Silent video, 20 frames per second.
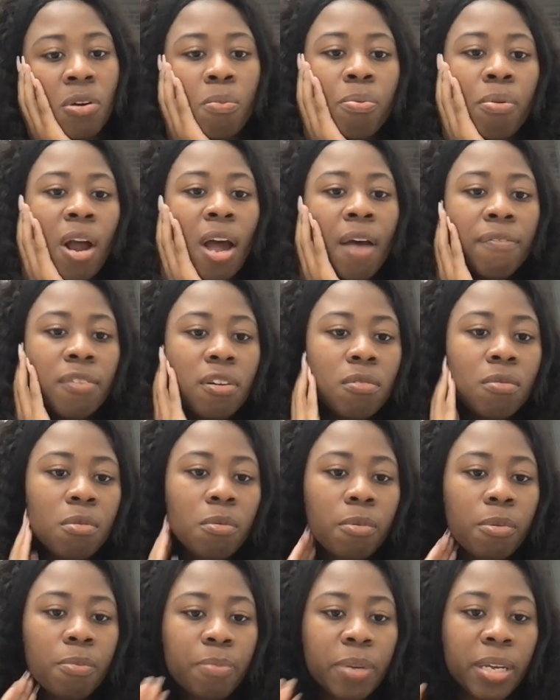
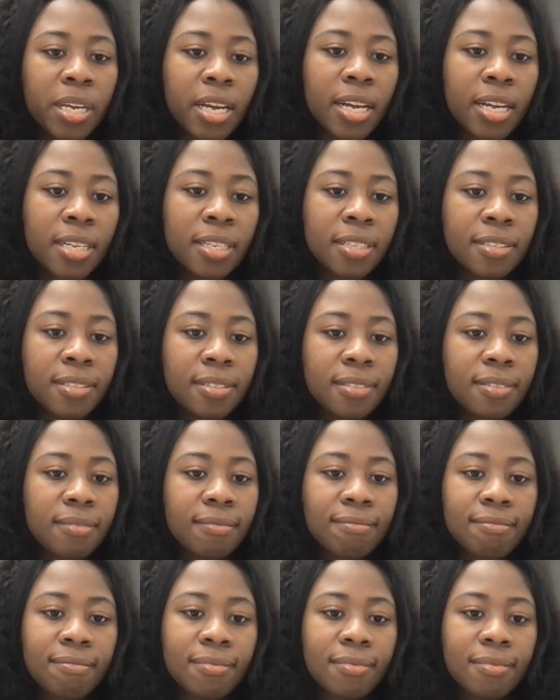profitable because
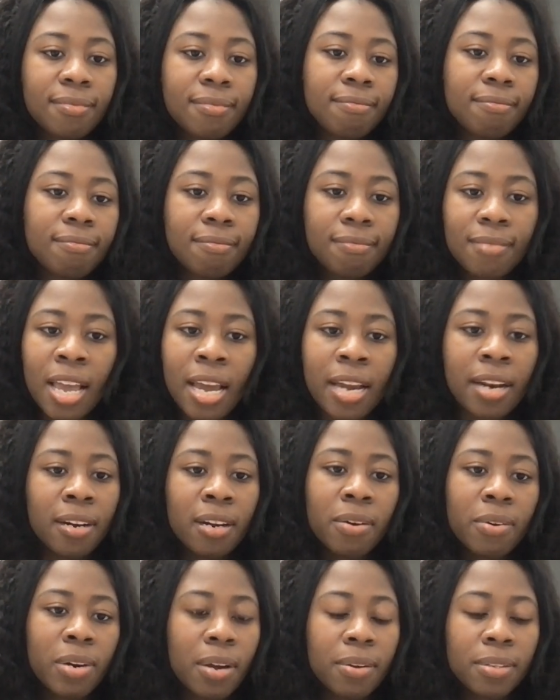yeah. I didn't
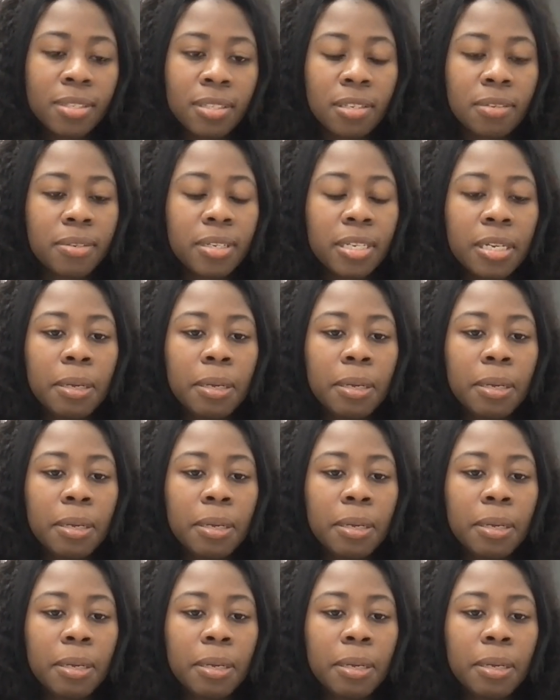know what I was doing.